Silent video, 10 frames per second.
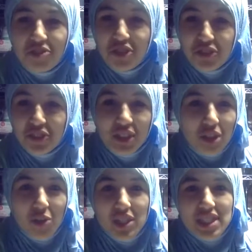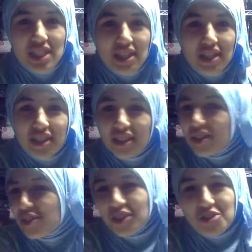Feel free to always
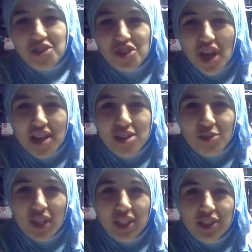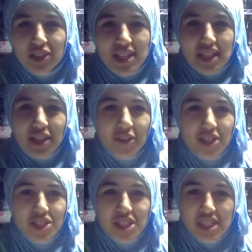use the chat as well to ask any
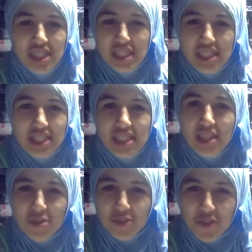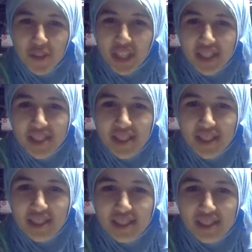questions before we get
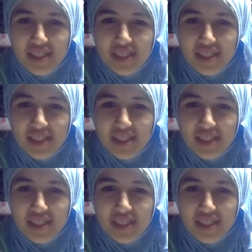started,